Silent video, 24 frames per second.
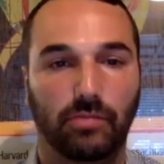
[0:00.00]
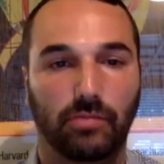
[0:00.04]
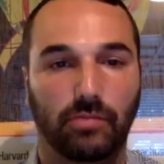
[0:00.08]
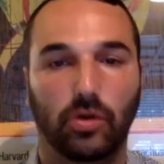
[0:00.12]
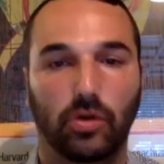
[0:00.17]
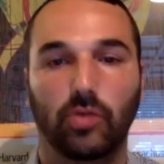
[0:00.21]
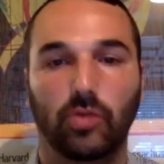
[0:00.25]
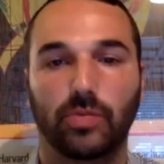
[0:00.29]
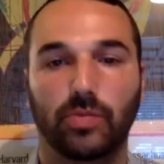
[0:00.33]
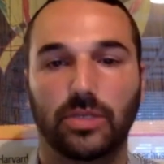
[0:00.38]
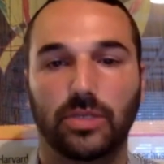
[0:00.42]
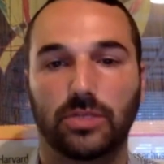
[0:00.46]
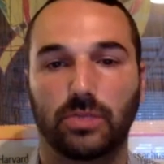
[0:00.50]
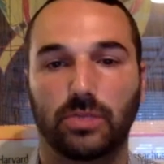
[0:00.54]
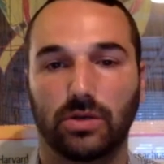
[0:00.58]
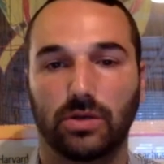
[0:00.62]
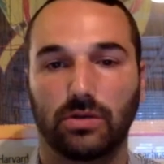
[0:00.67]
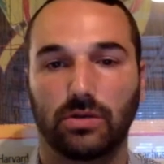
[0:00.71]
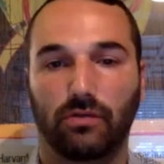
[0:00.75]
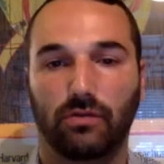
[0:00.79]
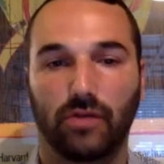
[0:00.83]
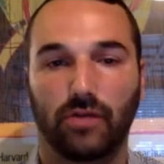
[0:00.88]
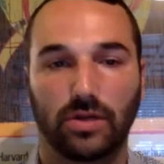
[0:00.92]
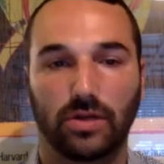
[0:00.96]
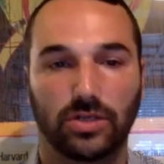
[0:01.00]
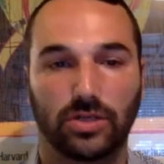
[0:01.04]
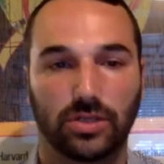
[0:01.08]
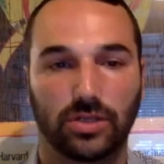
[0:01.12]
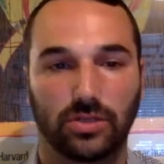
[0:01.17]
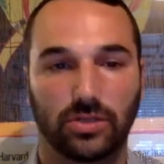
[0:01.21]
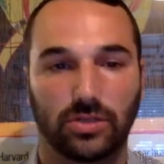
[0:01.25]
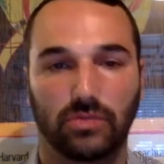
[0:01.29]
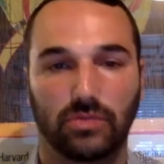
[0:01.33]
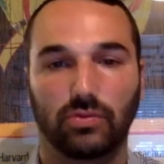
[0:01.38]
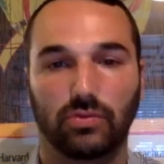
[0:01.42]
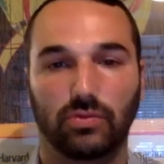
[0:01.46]
purpose-built
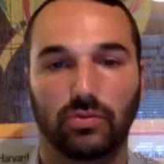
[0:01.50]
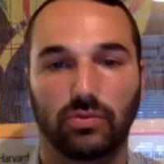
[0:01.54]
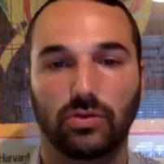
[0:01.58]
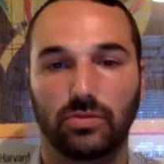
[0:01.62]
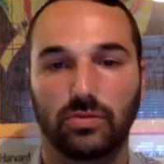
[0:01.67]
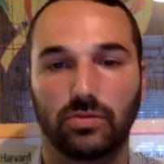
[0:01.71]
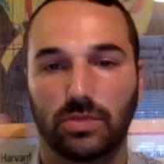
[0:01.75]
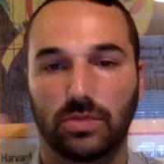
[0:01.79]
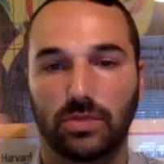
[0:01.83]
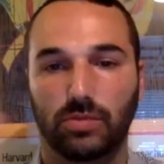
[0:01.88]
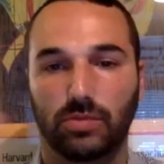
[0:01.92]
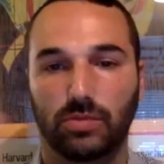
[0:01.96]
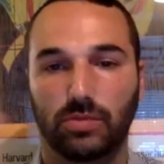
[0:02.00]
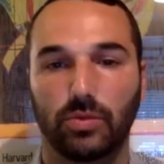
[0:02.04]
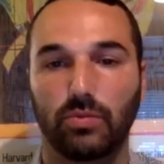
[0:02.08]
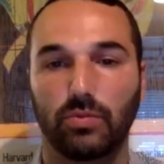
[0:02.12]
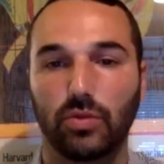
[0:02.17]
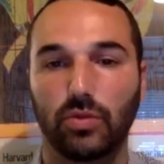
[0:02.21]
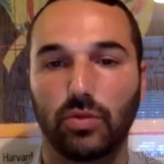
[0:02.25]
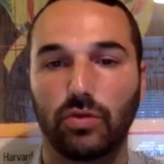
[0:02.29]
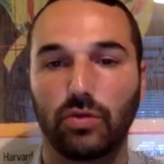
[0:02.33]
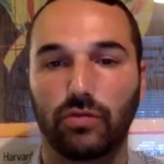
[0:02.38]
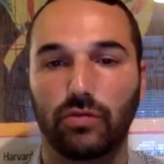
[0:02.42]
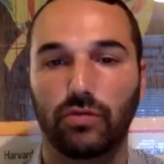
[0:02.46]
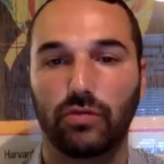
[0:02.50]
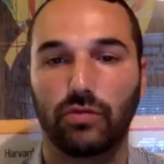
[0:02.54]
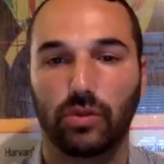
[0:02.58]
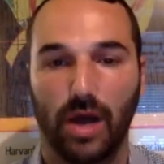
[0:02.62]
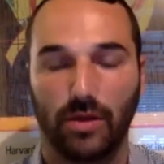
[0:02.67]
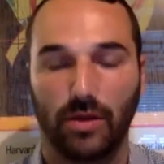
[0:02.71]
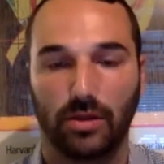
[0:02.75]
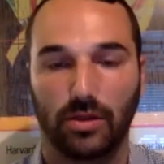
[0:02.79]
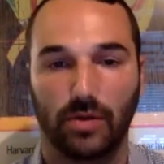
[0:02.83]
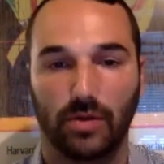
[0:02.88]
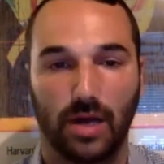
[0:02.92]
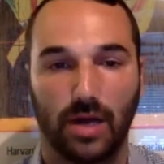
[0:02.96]
functional rooms that people move
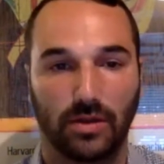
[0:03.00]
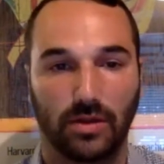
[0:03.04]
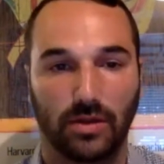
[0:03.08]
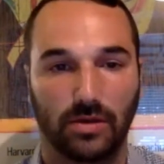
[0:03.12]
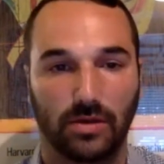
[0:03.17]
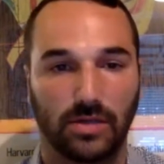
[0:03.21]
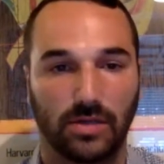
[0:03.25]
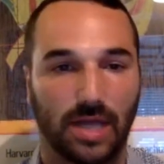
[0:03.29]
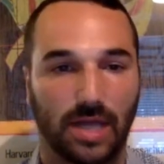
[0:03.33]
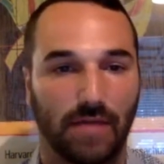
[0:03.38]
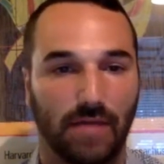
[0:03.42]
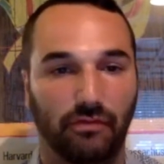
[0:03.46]
throughout their day.